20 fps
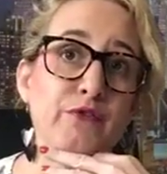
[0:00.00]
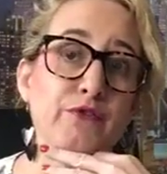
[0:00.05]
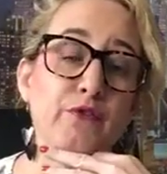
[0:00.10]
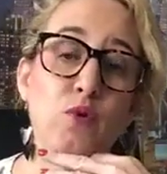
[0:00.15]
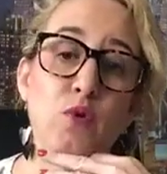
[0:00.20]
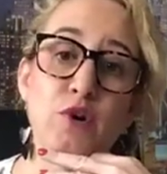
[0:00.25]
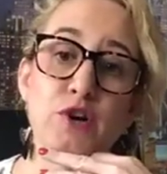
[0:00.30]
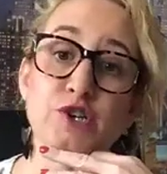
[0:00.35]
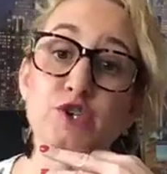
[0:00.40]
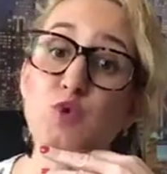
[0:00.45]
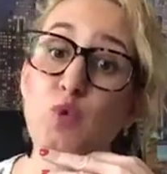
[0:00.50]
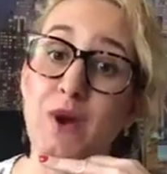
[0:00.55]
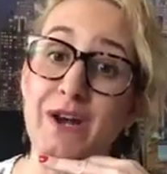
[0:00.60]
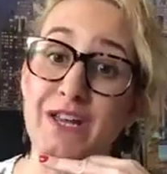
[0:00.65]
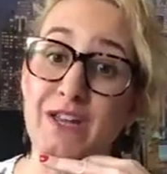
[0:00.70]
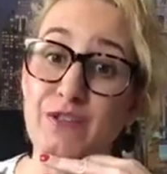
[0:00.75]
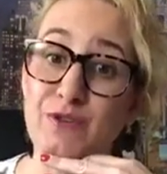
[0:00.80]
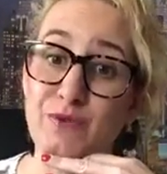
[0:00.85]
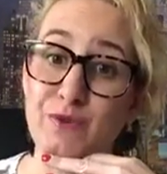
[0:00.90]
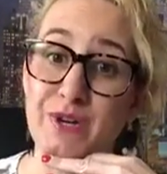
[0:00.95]
for
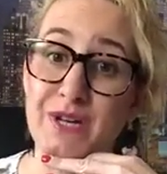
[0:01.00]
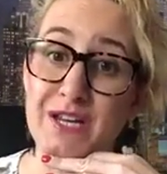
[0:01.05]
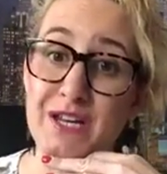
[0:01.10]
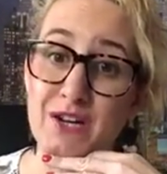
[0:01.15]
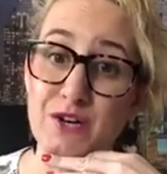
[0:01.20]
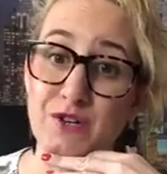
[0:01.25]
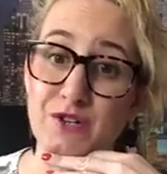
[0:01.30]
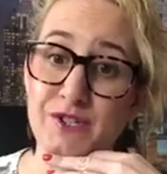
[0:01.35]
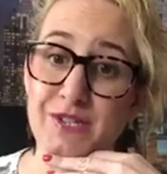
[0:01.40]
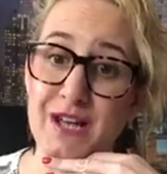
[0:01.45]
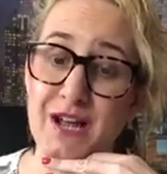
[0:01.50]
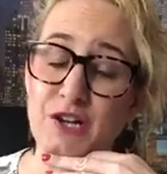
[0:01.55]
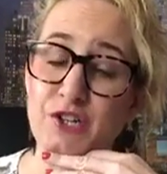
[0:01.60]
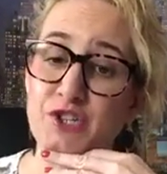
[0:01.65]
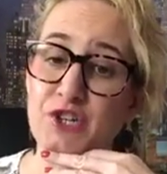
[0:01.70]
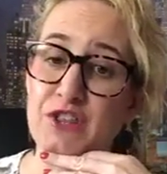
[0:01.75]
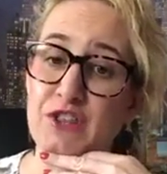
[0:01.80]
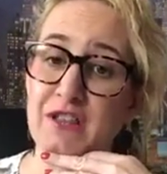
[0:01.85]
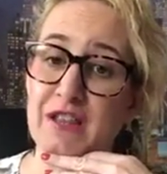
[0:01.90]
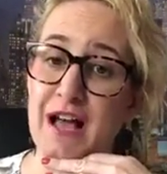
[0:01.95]
23 years.
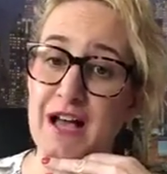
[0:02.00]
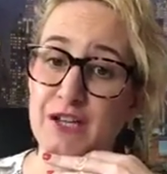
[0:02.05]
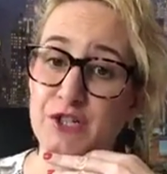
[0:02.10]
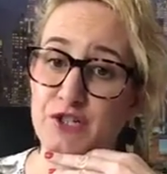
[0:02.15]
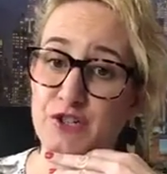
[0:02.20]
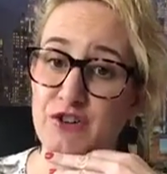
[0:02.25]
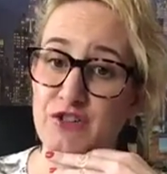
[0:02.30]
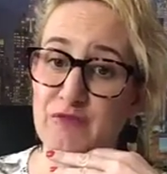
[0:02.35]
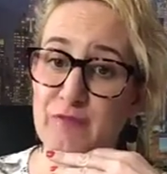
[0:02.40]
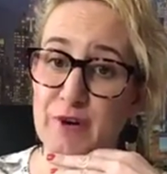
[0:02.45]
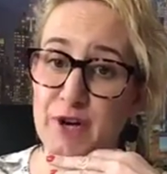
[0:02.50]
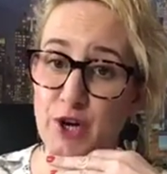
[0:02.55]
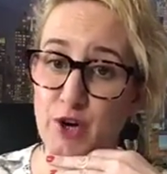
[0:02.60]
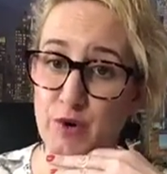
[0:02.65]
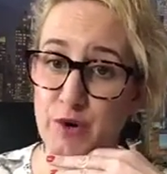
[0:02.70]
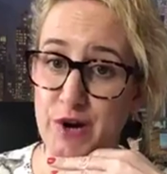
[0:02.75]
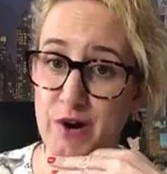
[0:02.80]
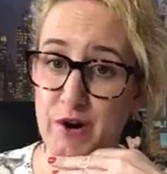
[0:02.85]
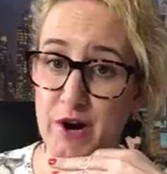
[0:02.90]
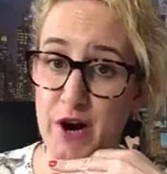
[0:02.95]
Actually, the last year of my
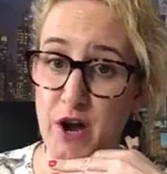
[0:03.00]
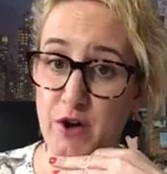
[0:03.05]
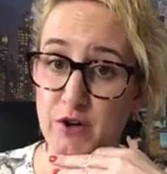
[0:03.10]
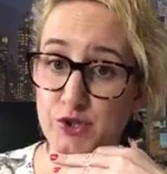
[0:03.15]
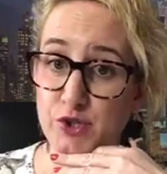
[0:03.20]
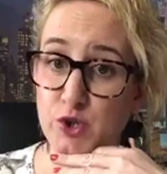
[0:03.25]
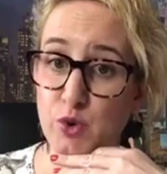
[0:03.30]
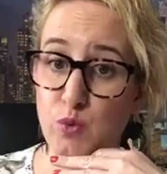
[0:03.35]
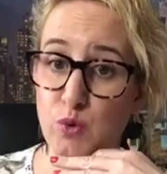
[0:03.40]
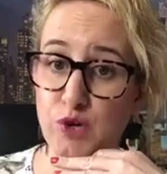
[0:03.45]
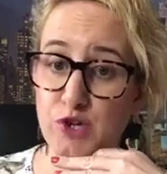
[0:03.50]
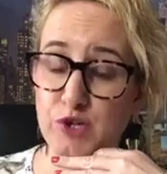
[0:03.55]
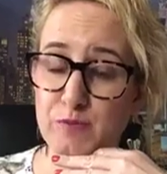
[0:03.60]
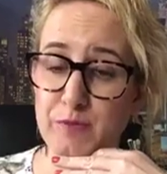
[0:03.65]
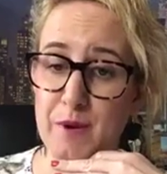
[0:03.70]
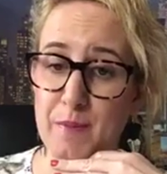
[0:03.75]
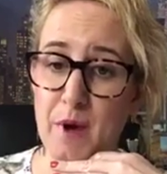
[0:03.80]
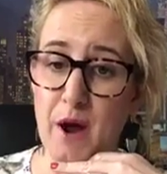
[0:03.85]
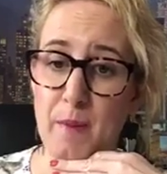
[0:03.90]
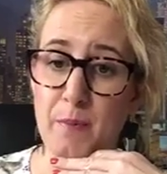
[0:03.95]
career, I also worked
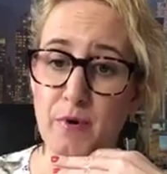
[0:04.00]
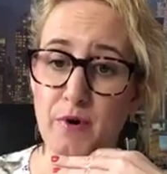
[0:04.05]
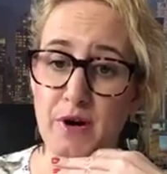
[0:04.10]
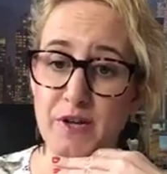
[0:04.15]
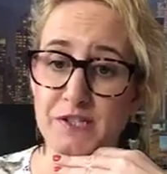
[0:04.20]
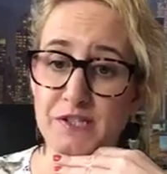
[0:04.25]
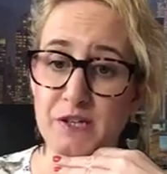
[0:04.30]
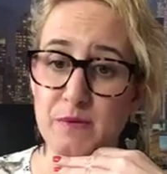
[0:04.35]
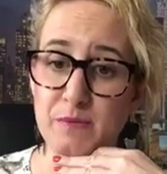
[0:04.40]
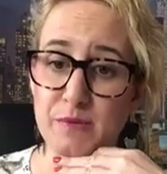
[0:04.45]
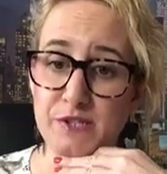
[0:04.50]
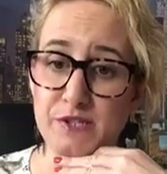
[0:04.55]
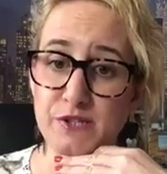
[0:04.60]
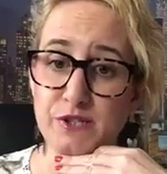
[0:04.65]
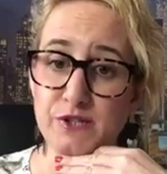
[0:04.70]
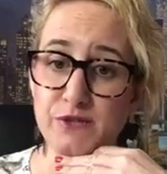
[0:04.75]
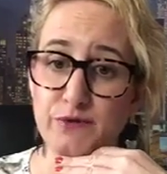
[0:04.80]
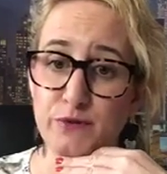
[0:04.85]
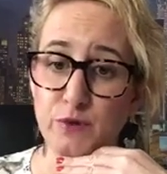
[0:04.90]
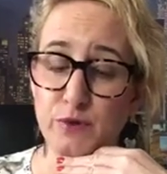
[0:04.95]
my paparazzi
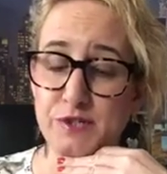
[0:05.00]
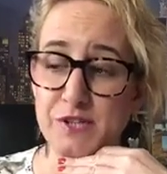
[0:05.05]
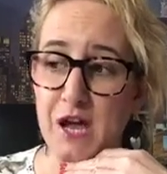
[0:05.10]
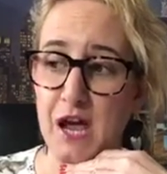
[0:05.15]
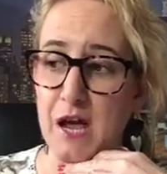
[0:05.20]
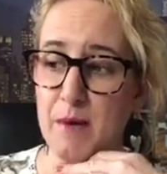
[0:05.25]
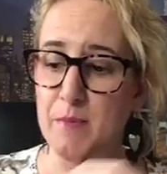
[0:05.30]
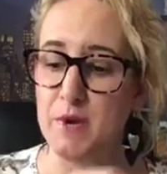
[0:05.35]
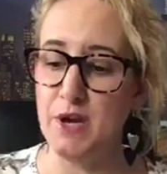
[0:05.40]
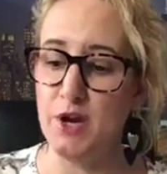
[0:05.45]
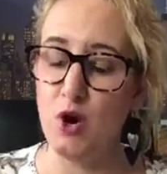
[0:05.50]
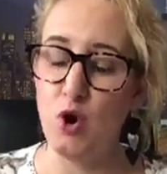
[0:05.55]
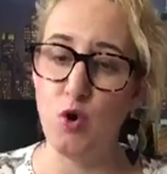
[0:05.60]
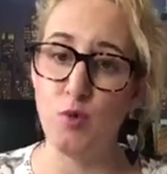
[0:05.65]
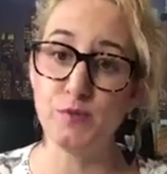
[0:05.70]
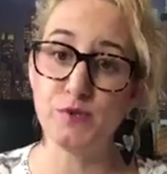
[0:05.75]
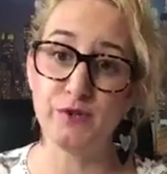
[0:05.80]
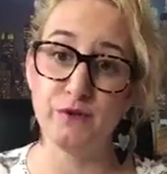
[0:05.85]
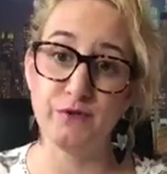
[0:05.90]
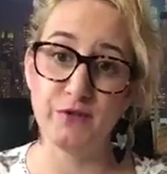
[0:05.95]
business full-time in
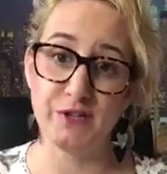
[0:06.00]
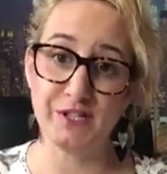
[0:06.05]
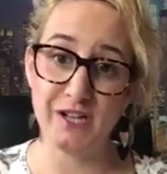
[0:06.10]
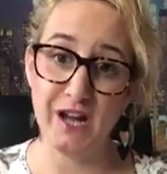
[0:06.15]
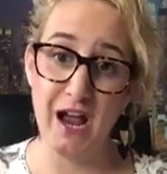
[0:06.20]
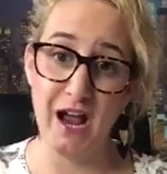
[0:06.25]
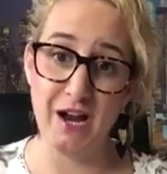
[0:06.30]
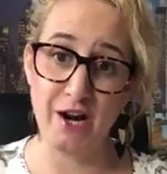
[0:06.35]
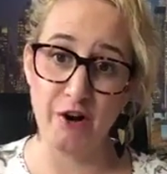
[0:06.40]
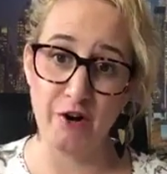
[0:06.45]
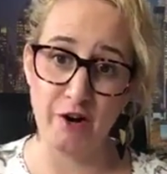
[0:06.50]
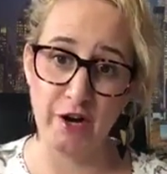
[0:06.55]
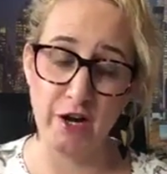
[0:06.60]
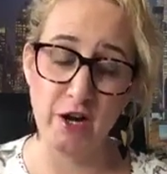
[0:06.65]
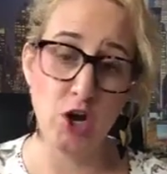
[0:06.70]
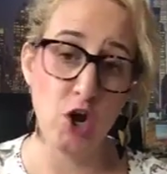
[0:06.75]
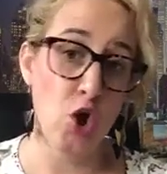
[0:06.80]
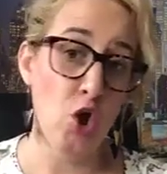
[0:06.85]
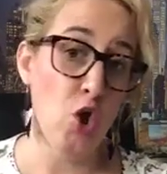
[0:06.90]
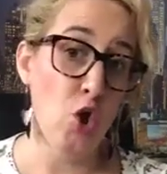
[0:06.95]
hopes of
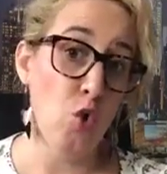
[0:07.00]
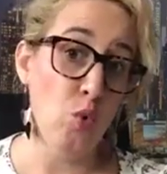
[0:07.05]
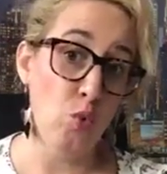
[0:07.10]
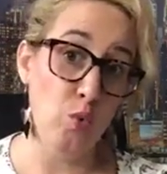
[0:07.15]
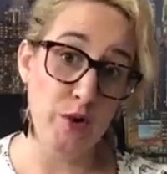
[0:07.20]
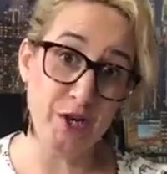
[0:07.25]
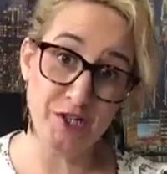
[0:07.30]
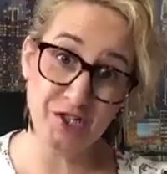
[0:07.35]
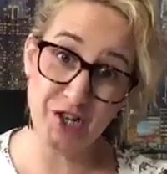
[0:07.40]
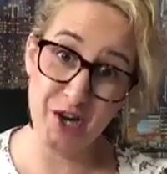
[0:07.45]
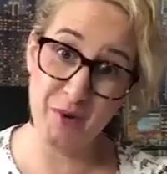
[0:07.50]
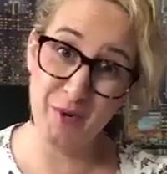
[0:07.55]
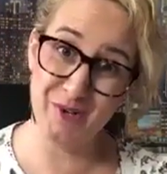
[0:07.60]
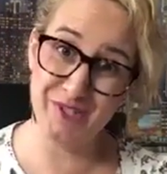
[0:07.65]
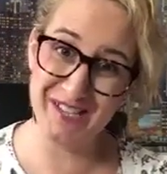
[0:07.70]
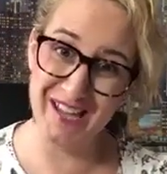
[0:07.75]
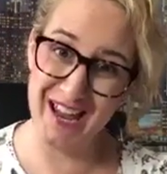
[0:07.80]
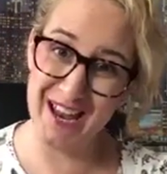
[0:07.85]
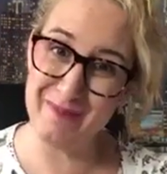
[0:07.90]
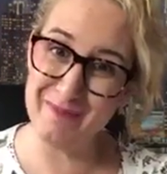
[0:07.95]
retiring, which I
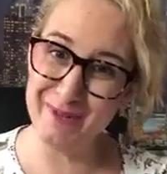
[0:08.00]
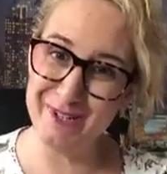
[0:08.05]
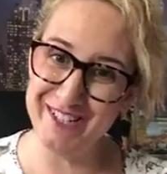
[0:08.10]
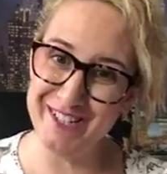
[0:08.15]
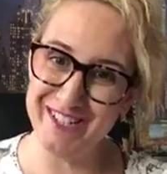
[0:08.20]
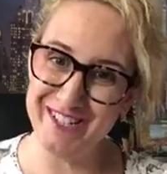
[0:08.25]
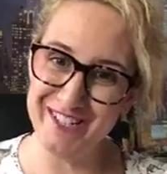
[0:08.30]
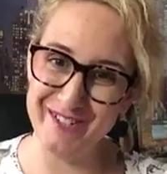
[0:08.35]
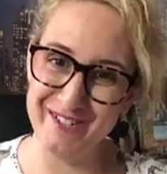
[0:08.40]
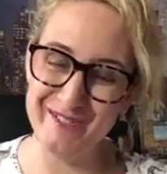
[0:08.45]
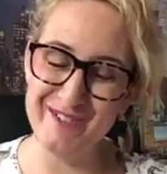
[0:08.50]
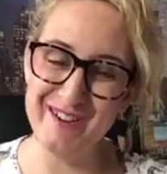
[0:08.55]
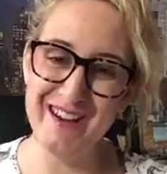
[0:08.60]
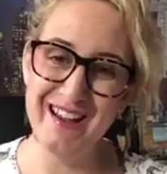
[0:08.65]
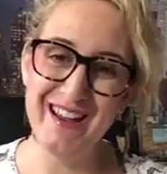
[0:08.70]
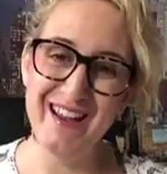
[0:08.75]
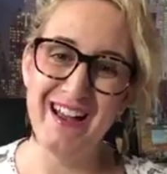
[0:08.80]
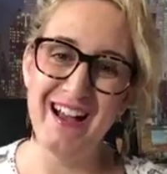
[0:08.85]
was able to do